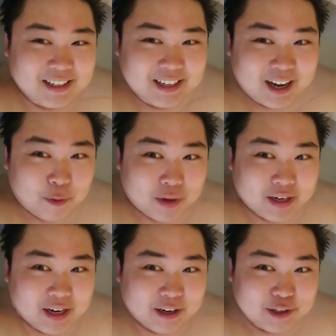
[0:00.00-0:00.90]
I want
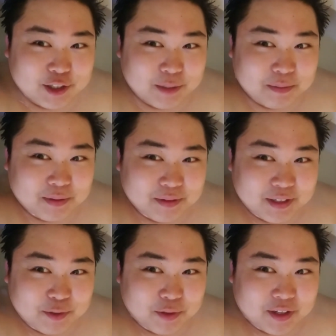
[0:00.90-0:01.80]
an airship
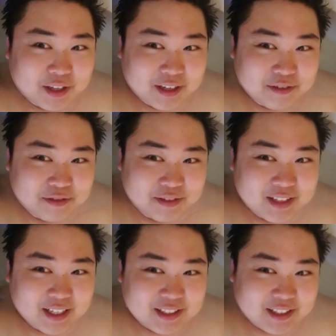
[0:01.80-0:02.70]
in real life.
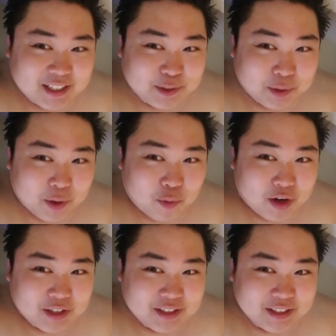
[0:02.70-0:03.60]
That's what I
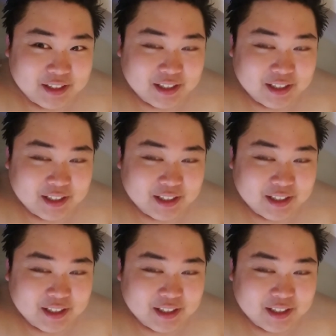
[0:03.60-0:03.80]
want.